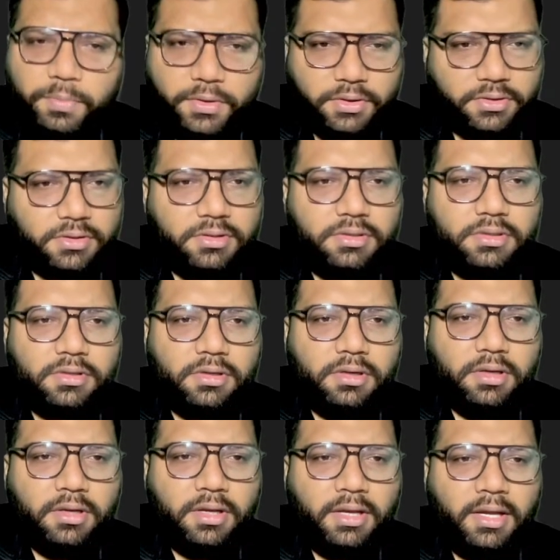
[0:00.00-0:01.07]
persons
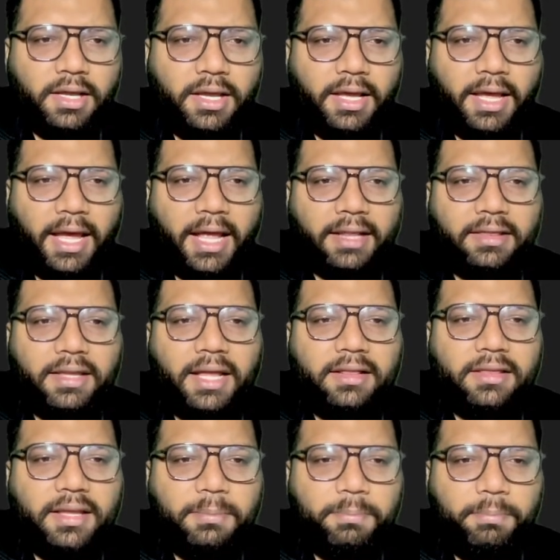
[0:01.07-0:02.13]
and
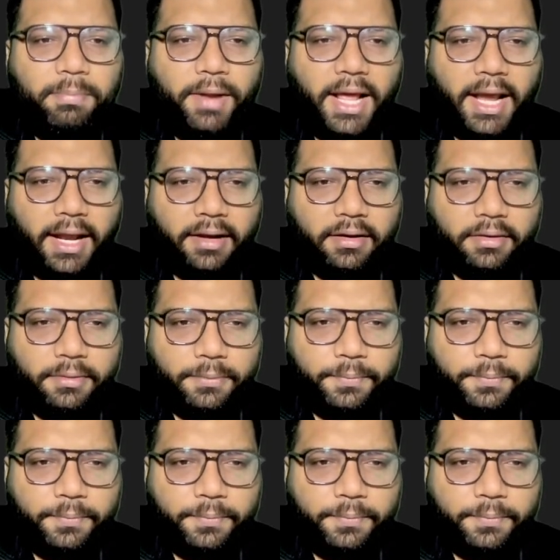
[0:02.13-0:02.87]
then they plan